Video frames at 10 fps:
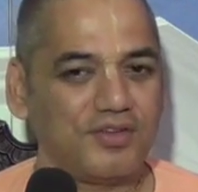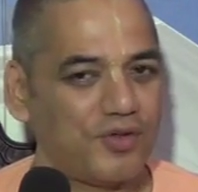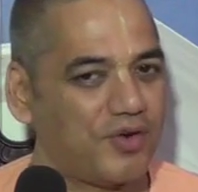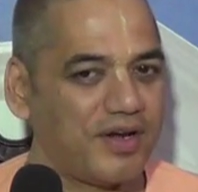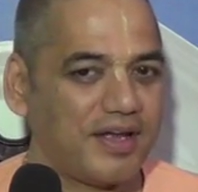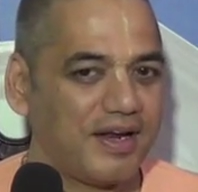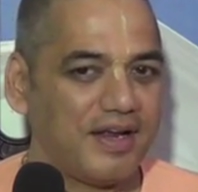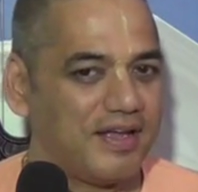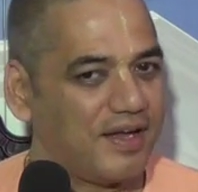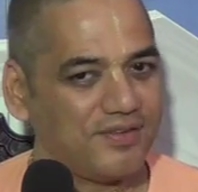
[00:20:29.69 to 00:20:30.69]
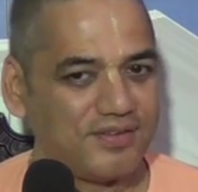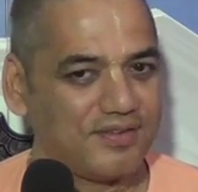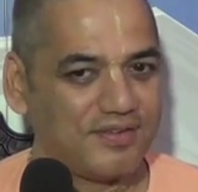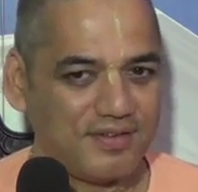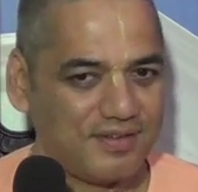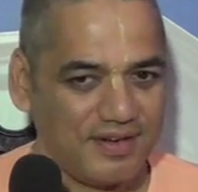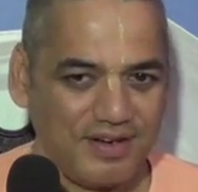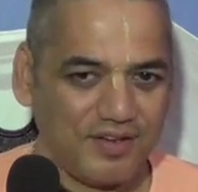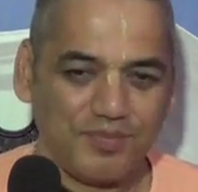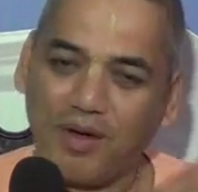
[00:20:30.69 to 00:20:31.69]
Theoretically, yes,
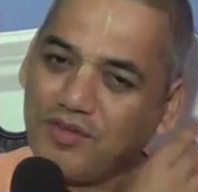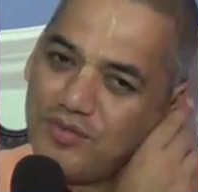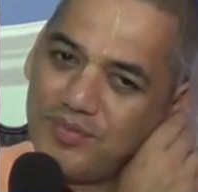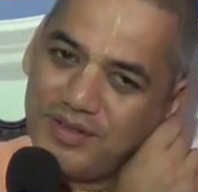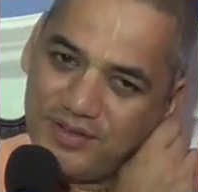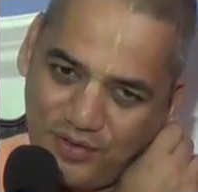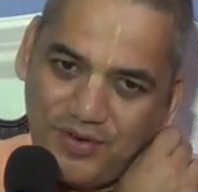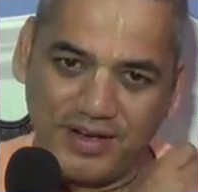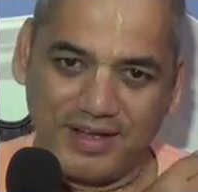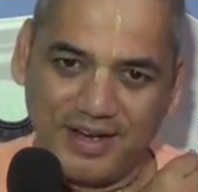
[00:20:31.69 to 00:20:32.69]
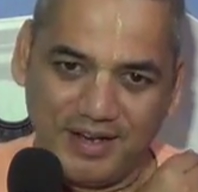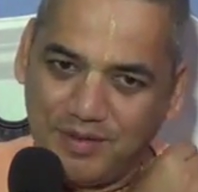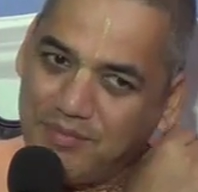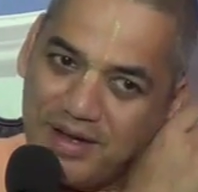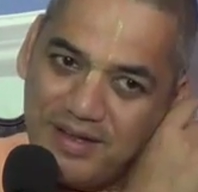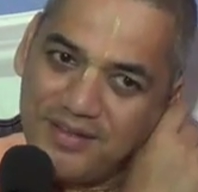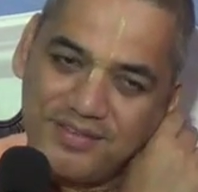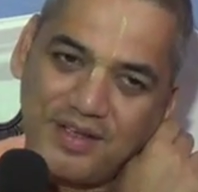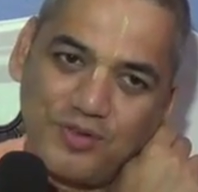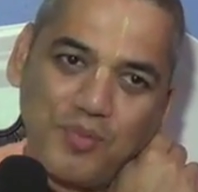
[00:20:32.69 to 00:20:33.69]
it is possible. Theoretically, but medical
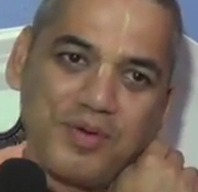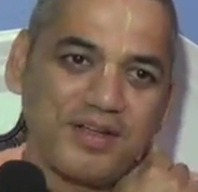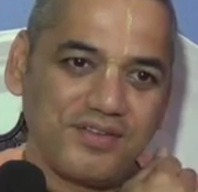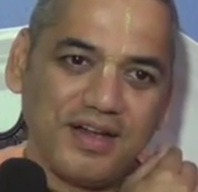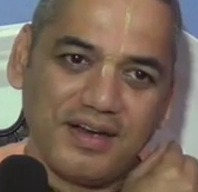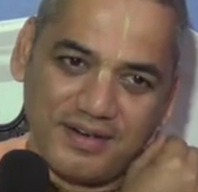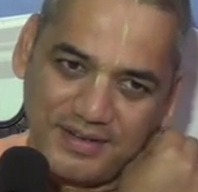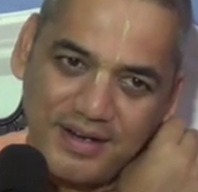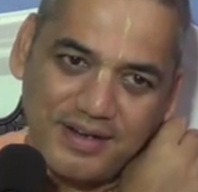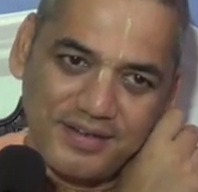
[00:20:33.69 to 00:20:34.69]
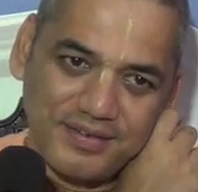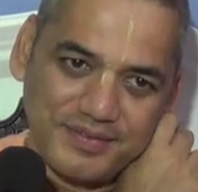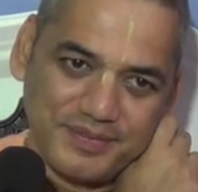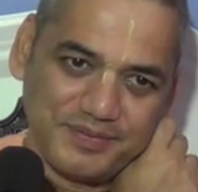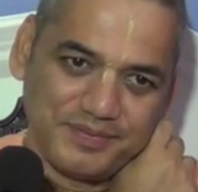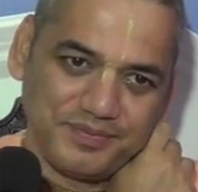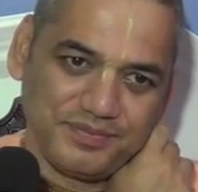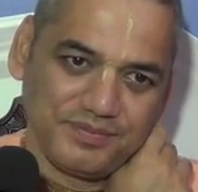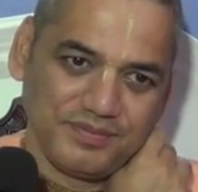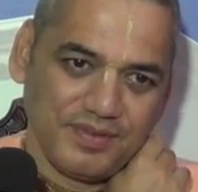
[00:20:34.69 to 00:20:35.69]
science, nobody has done it, correct?
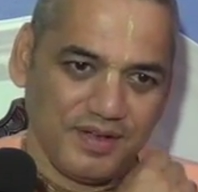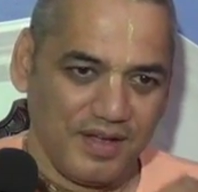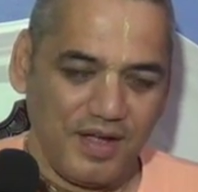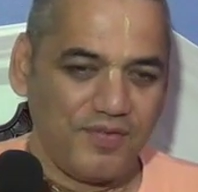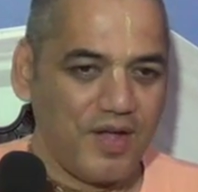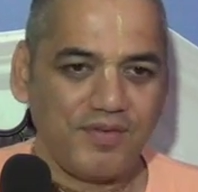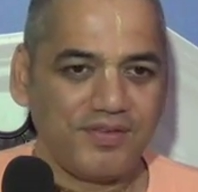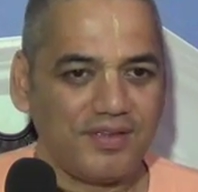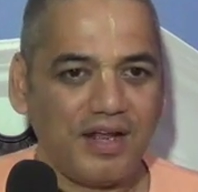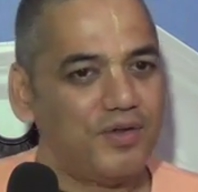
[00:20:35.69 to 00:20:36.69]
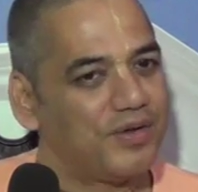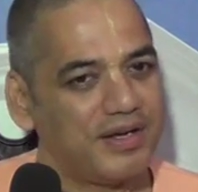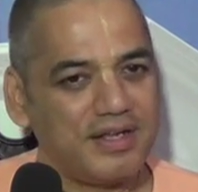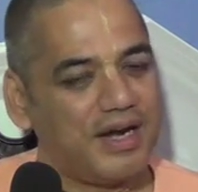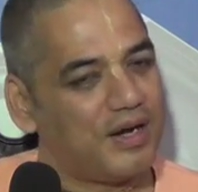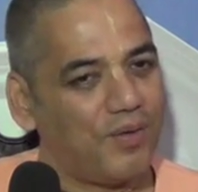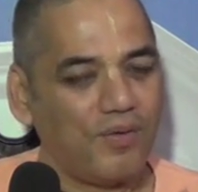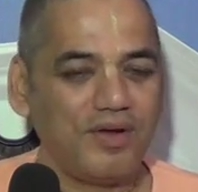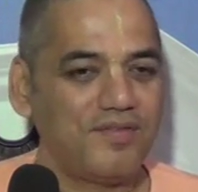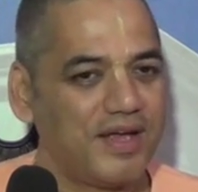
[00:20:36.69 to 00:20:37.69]
If you have a cell, you can create a
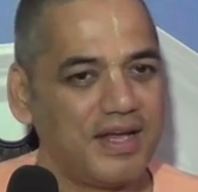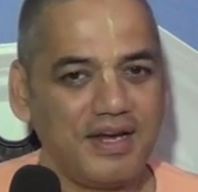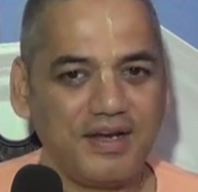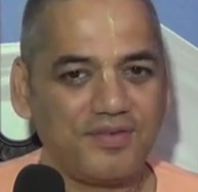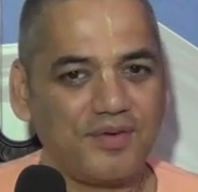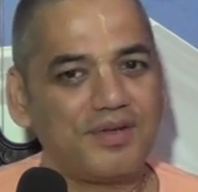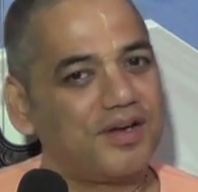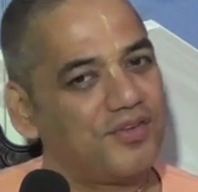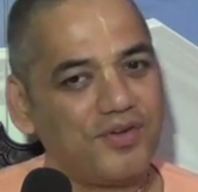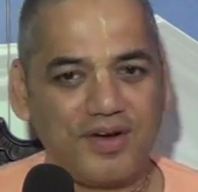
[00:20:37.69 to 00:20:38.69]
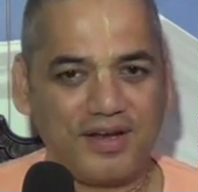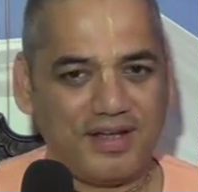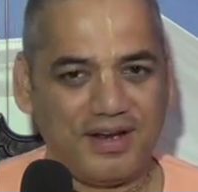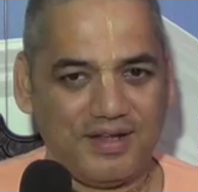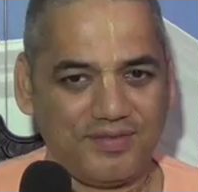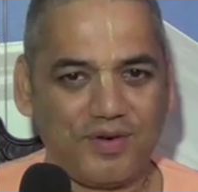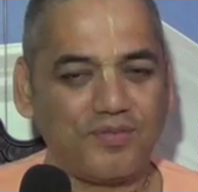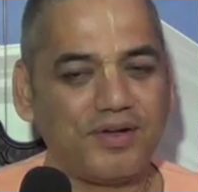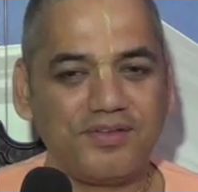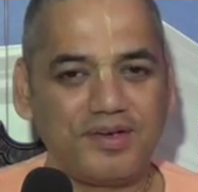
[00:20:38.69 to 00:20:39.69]
whole living entity from that theoretically.
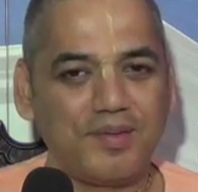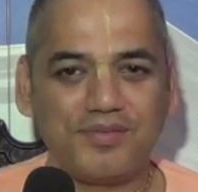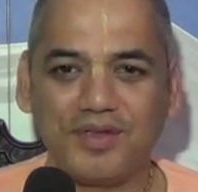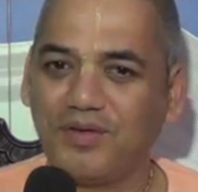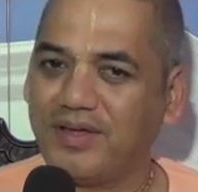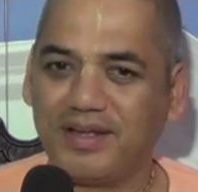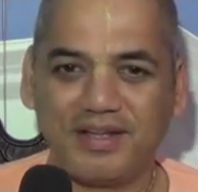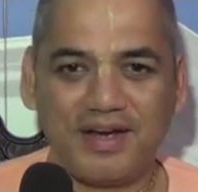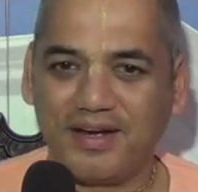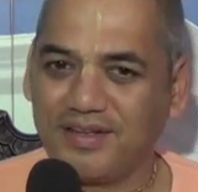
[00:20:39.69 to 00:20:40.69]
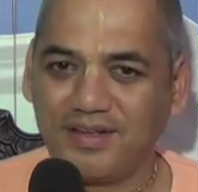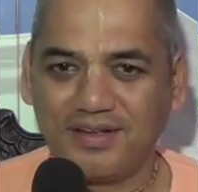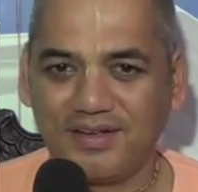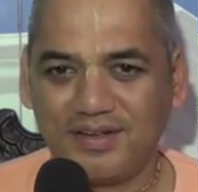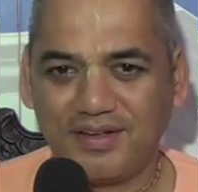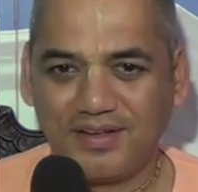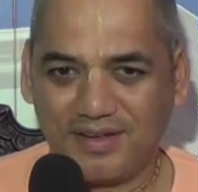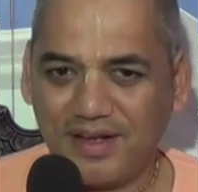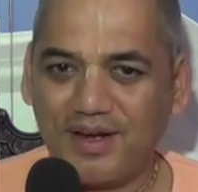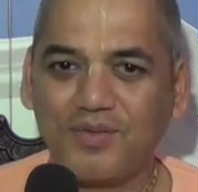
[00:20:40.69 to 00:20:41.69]
From one stem cell, you can create the,
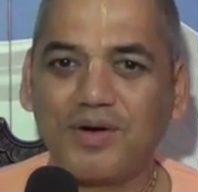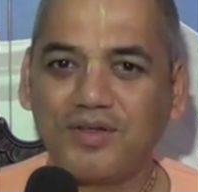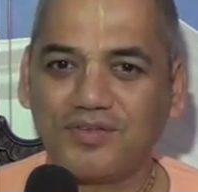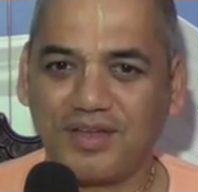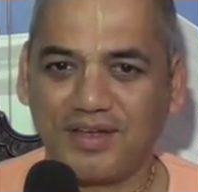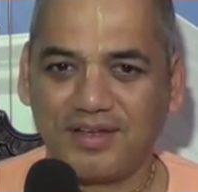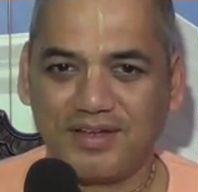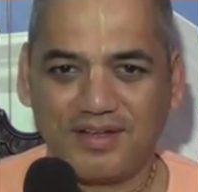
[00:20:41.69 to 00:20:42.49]
correct? What do you say?